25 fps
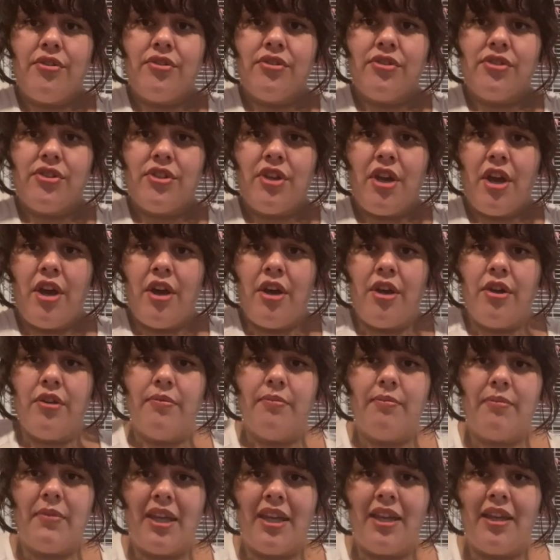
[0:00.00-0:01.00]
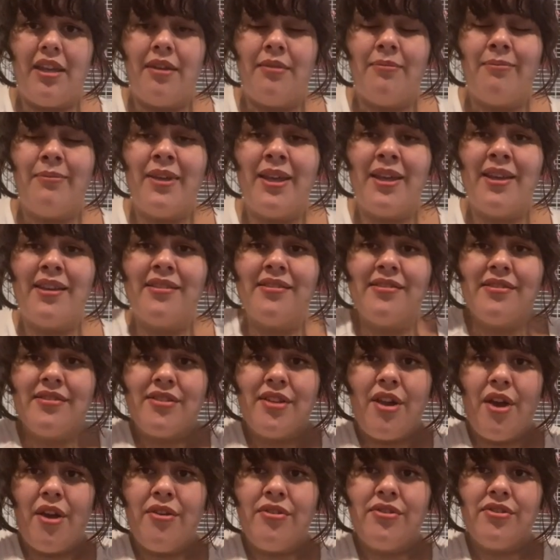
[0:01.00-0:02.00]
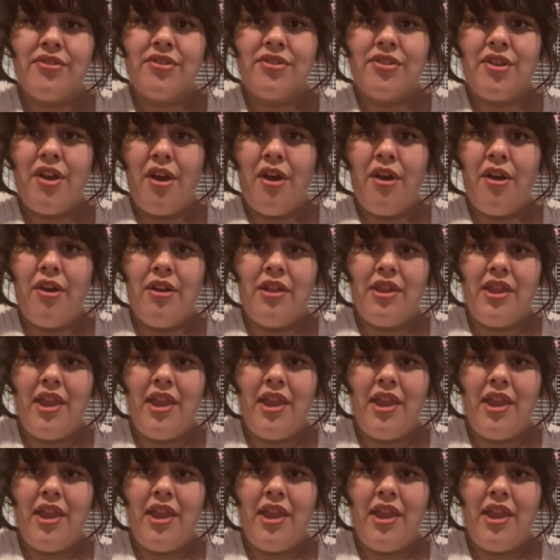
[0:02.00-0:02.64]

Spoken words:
so, mi, mi, so, so,